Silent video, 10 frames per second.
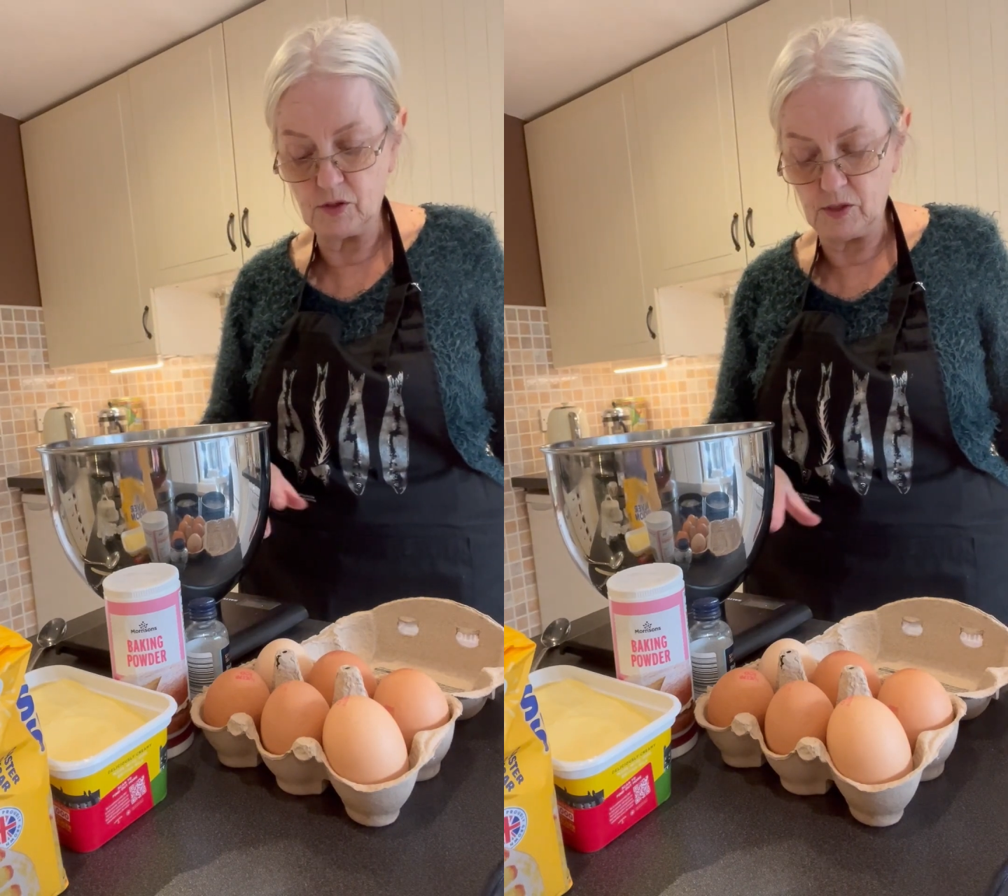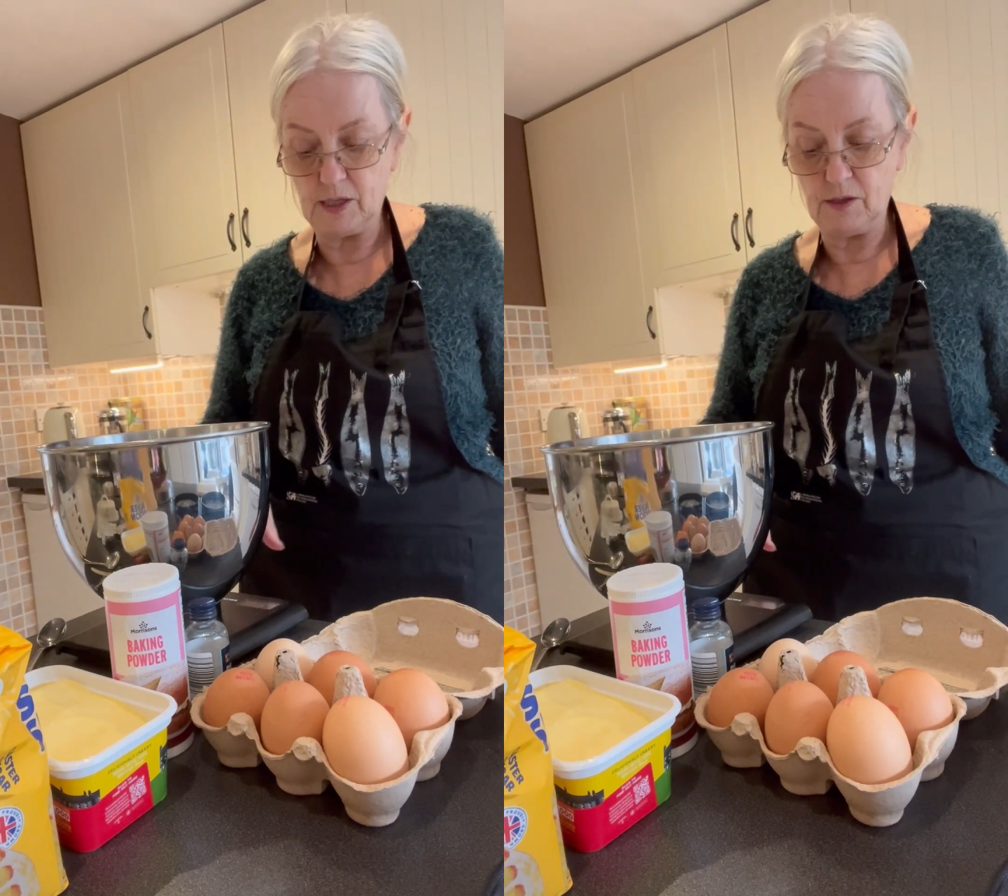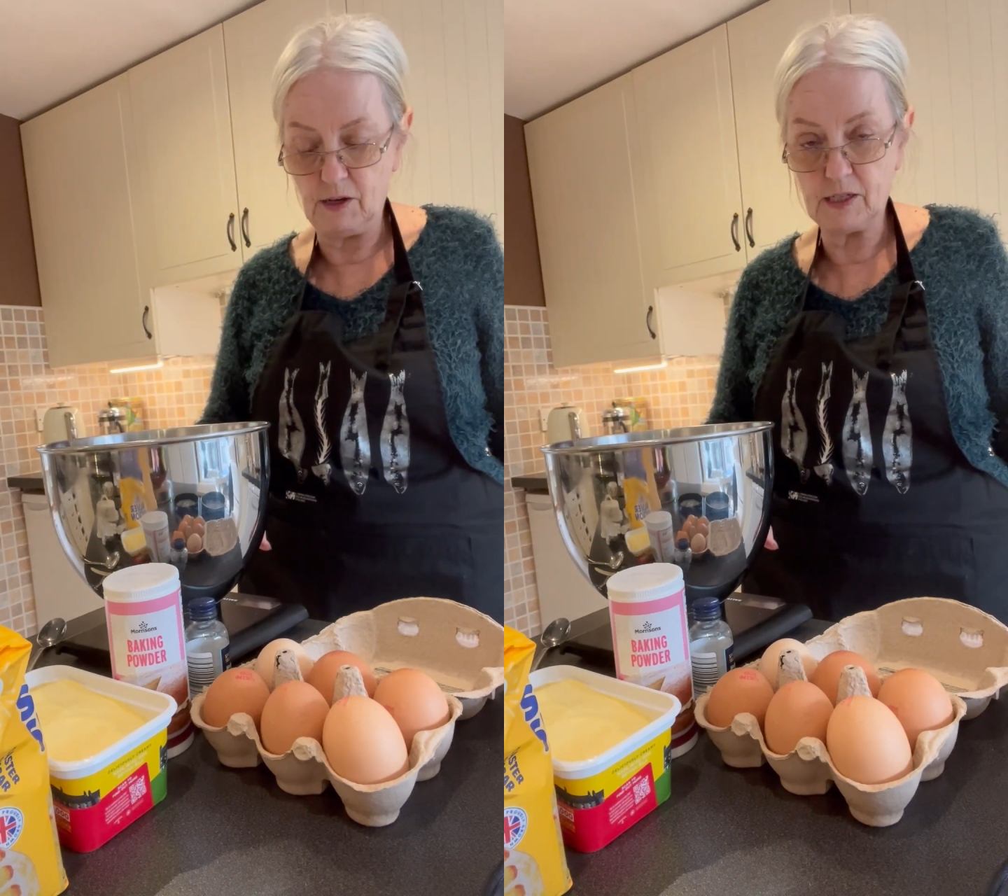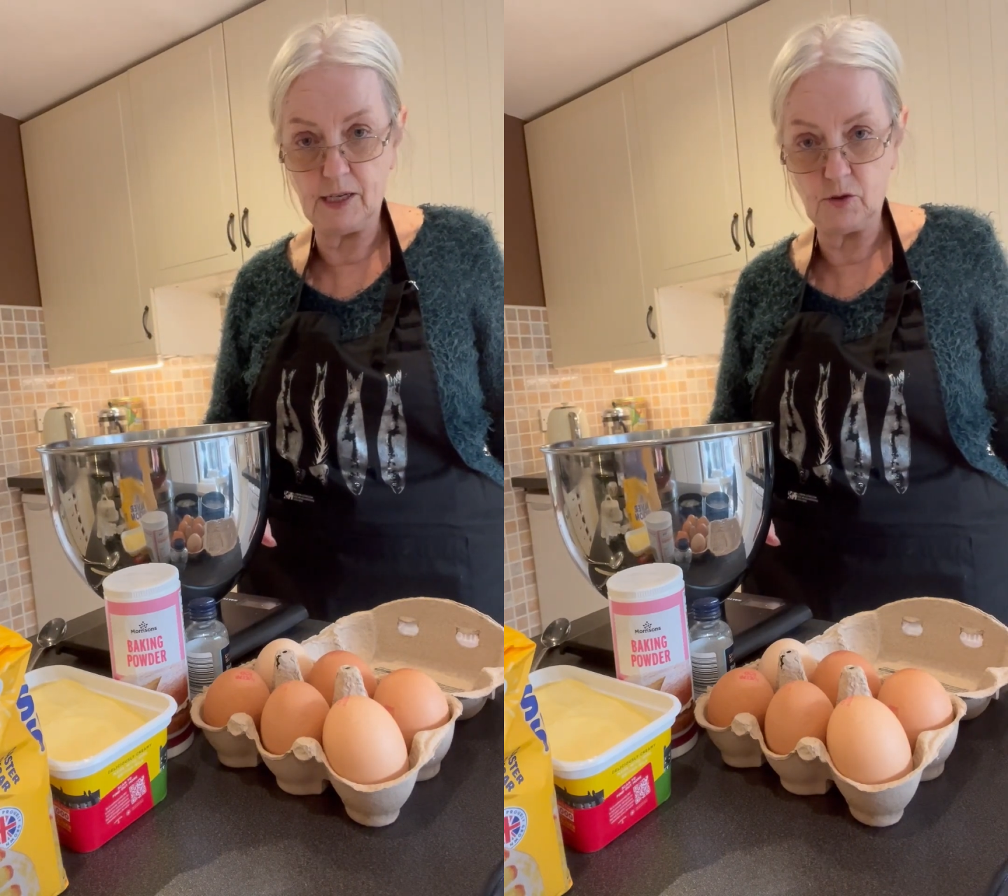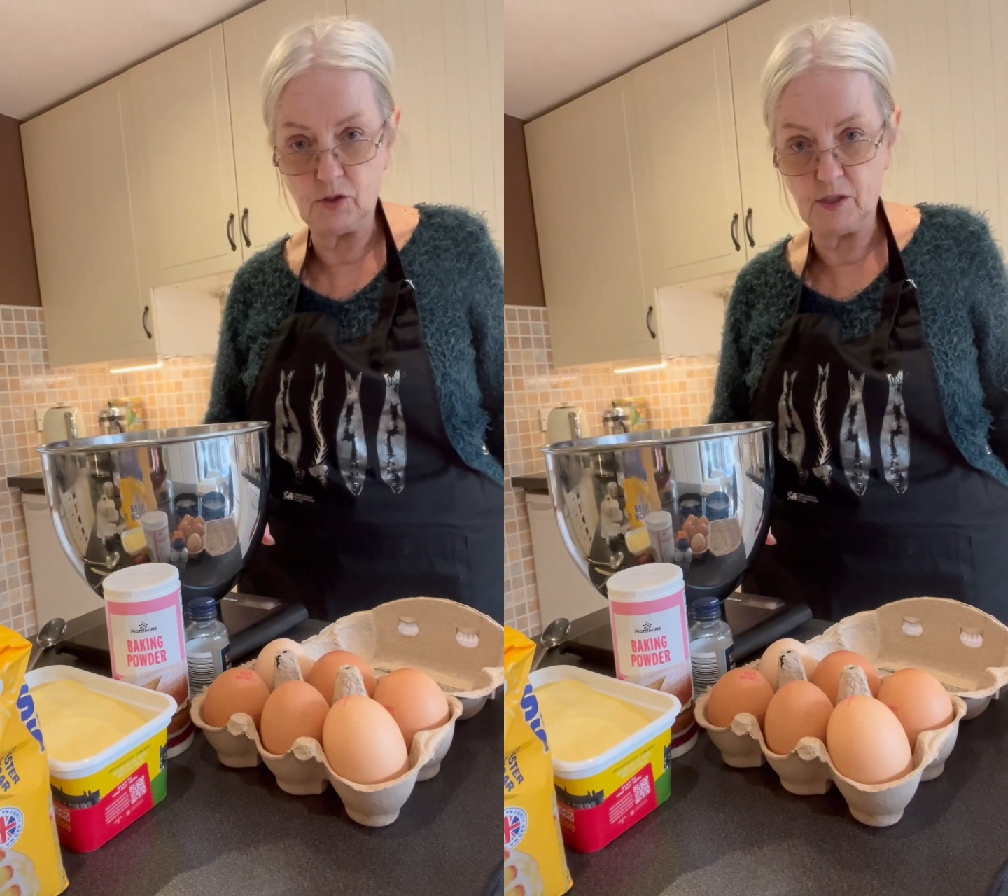directly
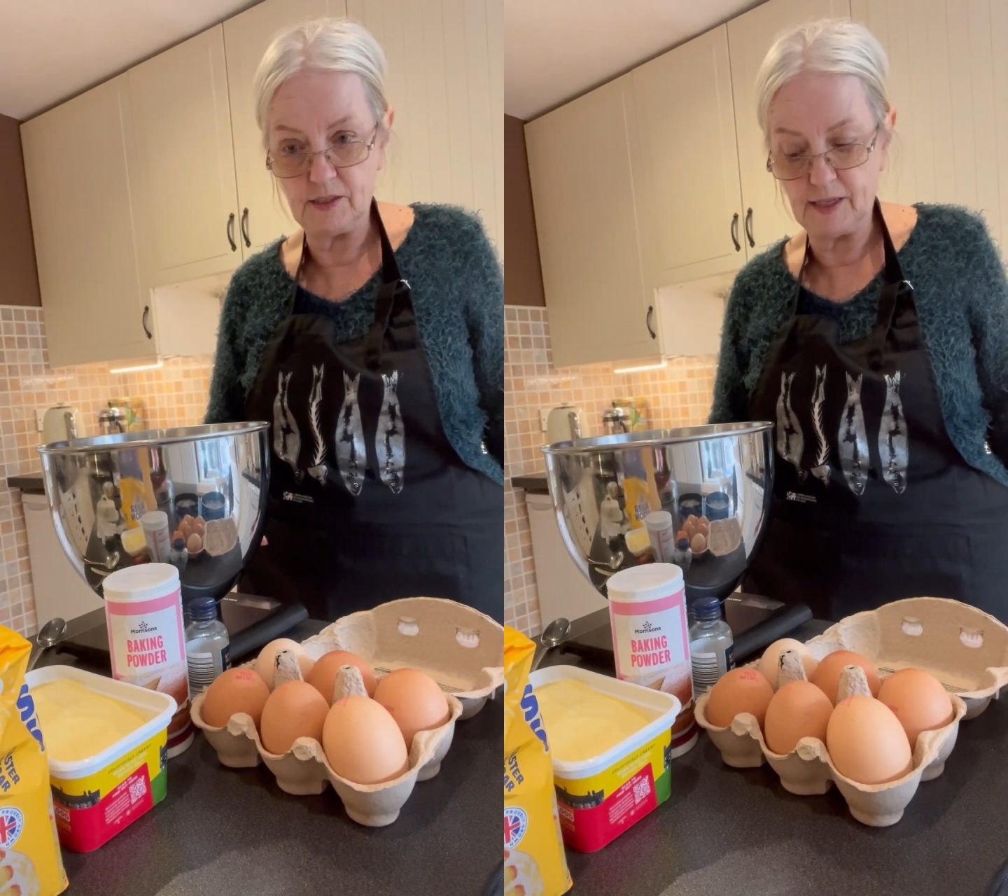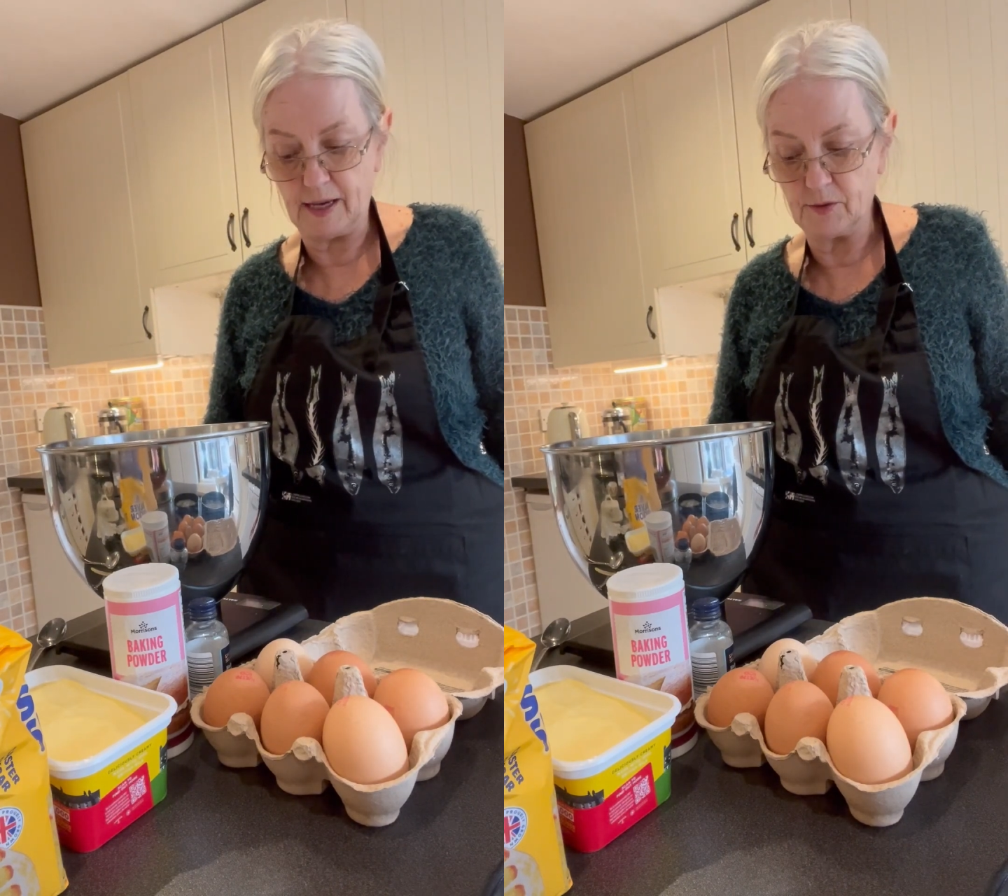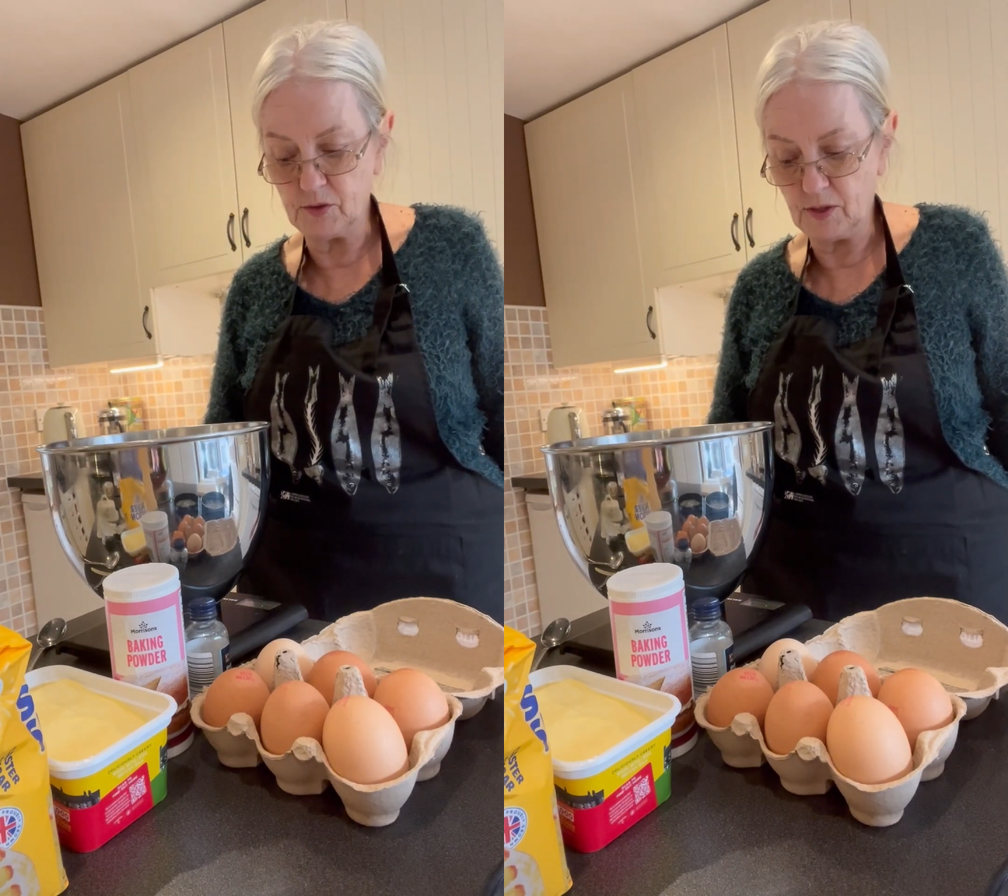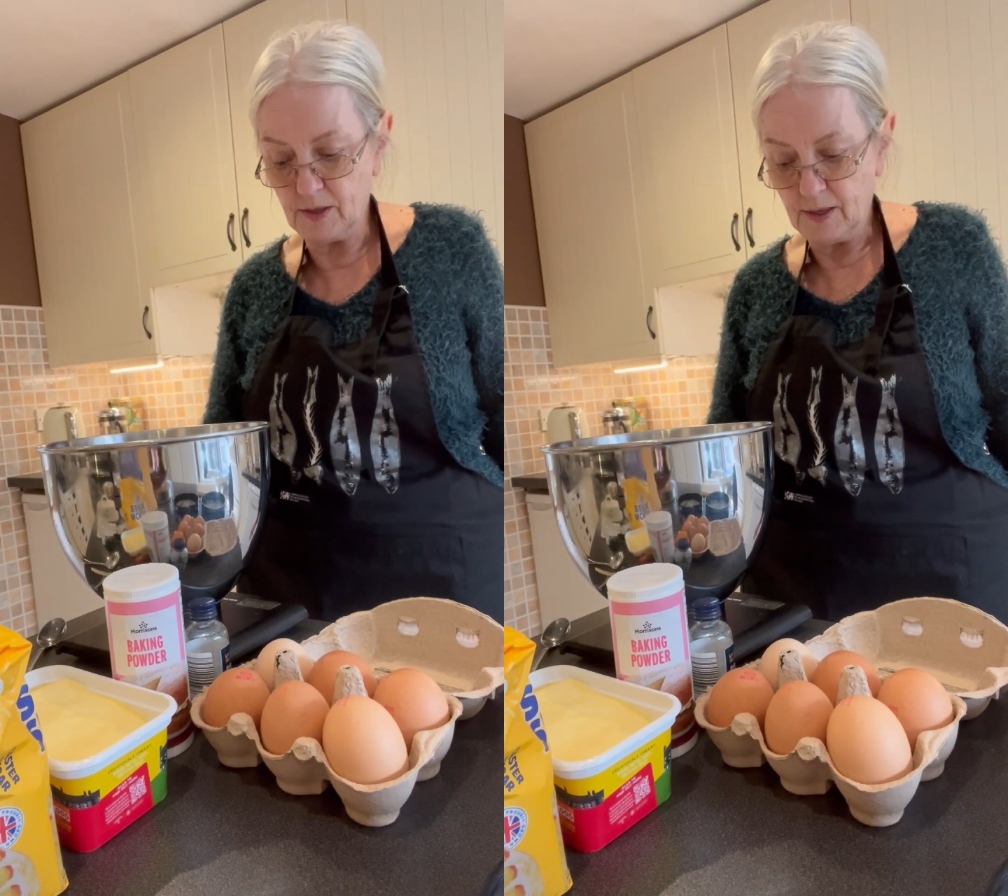onto the scales.